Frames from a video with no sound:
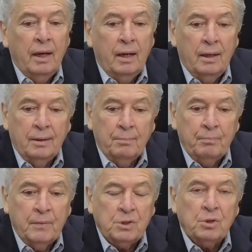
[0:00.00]

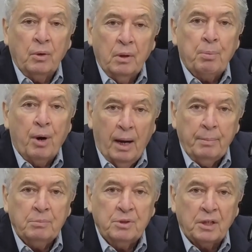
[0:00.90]
um, so do the
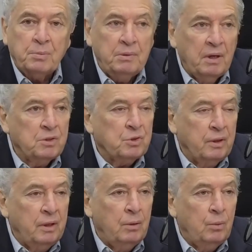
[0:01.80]
problems
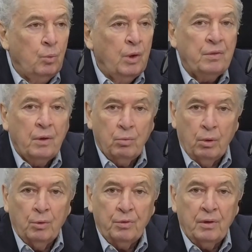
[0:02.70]
exponentially with the
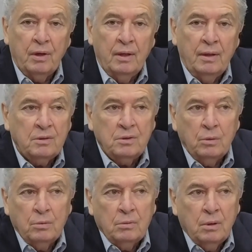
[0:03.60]
growth. And there's
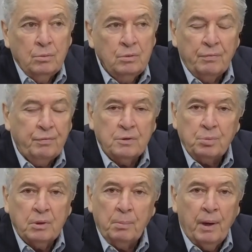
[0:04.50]
no, no
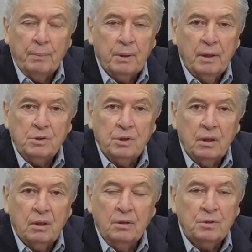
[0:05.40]
difference with the population of
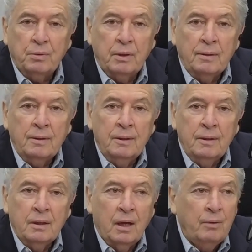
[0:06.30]
the country.
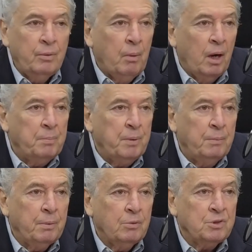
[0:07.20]
I remind
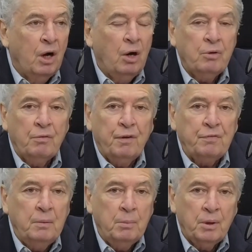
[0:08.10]
people it was
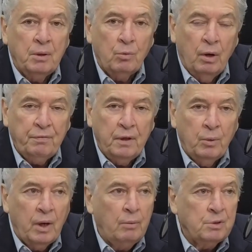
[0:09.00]
150 million roughly
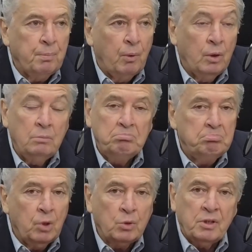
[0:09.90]
when I was born.
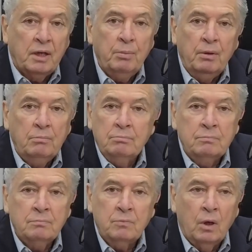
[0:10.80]
Don't take me
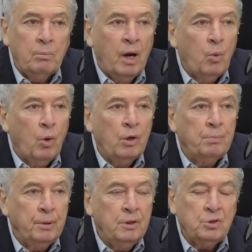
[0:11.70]
on my word. Please